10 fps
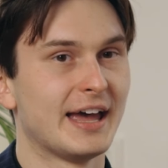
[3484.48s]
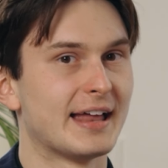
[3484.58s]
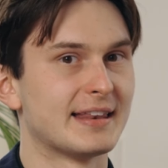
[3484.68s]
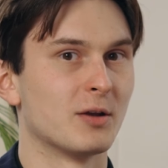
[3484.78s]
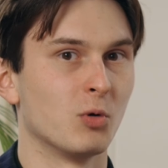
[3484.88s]

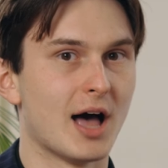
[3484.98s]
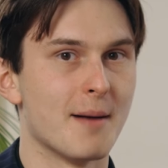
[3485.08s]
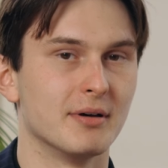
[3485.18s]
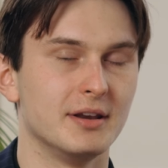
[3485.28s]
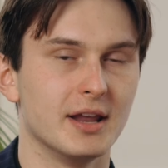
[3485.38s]
That will
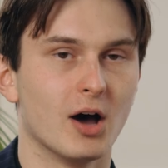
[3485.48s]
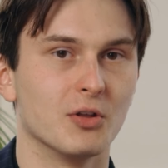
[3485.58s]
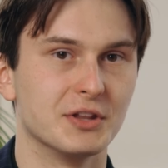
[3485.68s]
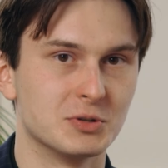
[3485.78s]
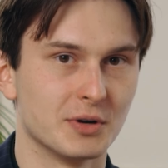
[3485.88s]
happen on
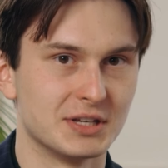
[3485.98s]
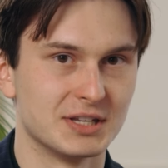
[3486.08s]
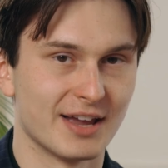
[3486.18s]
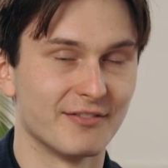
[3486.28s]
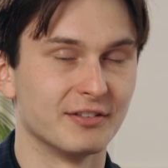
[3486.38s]
the
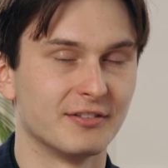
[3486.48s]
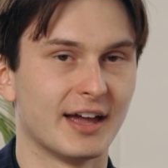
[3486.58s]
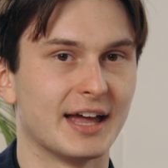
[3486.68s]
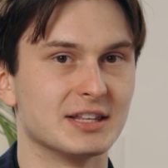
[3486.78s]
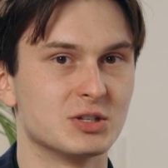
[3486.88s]
27th
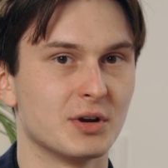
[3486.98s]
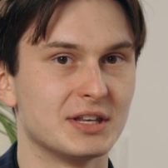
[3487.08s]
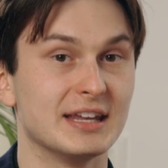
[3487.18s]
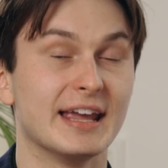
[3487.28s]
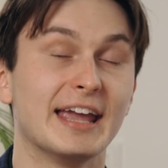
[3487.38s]
and
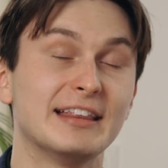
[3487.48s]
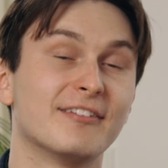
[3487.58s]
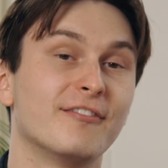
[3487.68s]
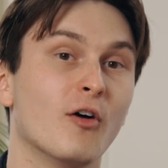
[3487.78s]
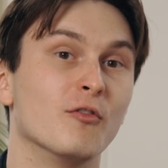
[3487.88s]
28th
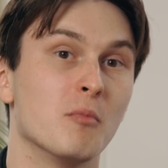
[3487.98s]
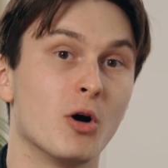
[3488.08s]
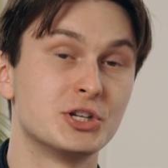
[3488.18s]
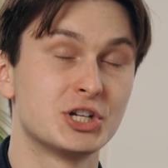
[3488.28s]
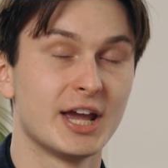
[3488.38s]
of
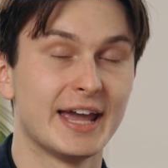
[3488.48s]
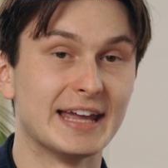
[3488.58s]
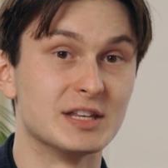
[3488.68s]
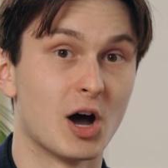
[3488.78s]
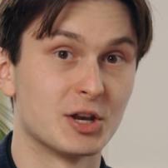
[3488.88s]
March
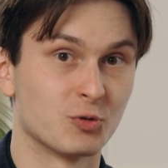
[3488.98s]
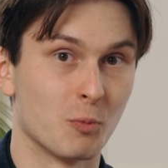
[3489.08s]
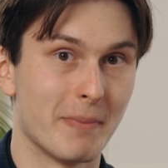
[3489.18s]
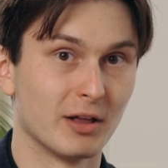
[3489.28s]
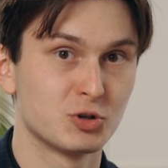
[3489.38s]
in
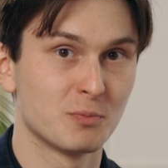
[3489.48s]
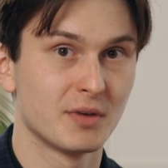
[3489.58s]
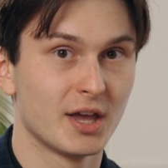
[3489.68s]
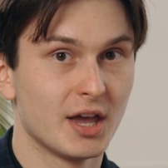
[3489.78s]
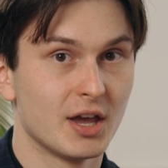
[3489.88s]
Antwerp, Belgium.
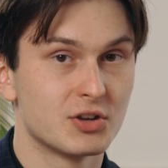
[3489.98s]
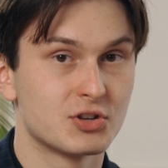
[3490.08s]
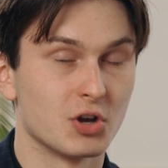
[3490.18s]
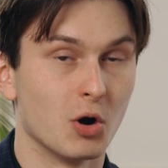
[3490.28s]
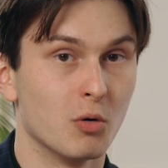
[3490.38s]

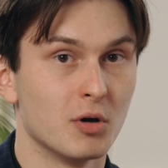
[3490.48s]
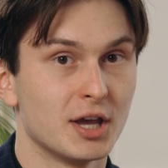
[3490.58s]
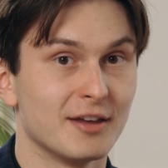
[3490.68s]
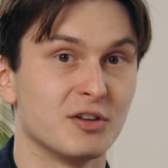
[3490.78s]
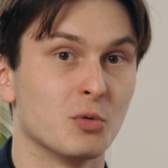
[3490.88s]
So
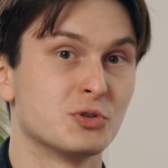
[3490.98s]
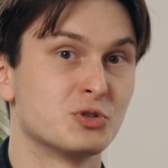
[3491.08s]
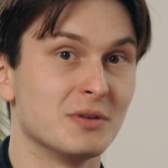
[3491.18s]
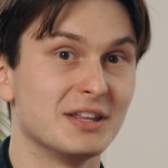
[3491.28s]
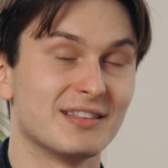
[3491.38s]
if you want to
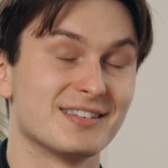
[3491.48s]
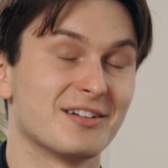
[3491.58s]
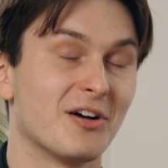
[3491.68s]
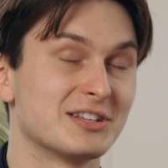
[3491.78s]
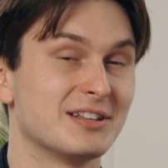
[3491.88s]
meet
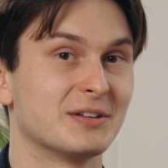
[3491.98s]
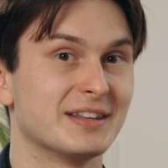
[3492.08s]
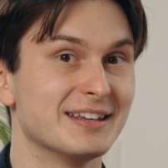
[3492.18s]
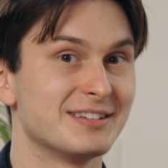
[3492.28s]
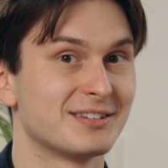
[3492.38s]
guys like
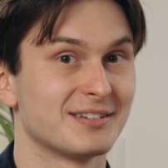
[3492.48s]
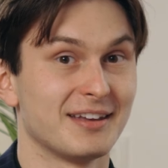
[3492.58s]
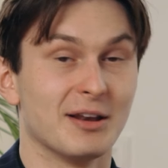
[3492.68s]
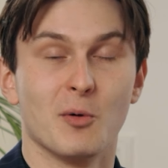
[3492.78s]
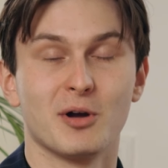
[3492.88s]
this,
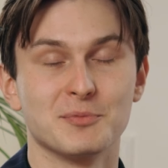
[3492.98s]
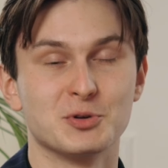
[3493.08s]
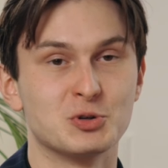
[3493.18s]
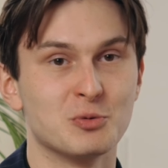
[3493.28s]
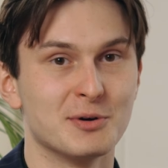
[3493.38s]
come to
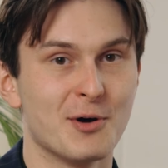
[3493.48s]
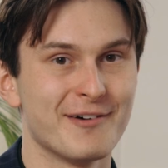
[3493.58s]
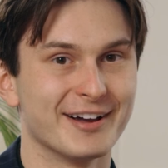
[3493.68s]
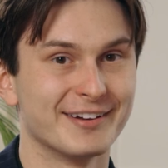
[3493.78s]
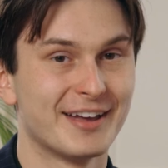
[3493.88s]

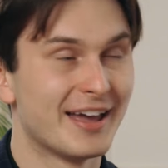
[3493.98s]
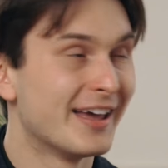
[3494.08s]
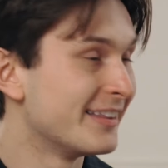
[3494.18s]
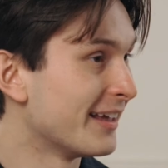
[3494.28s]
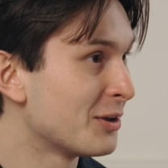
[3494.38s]
Supernova.
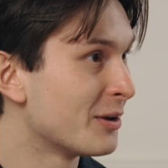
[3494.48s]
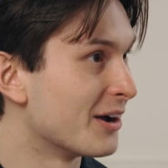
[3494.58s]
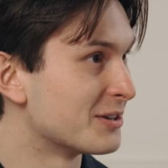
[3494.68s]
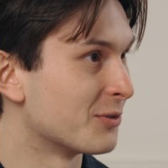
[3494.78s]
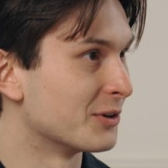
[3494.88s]
Thank you
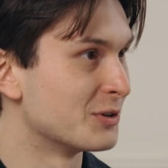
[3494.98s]
guys for this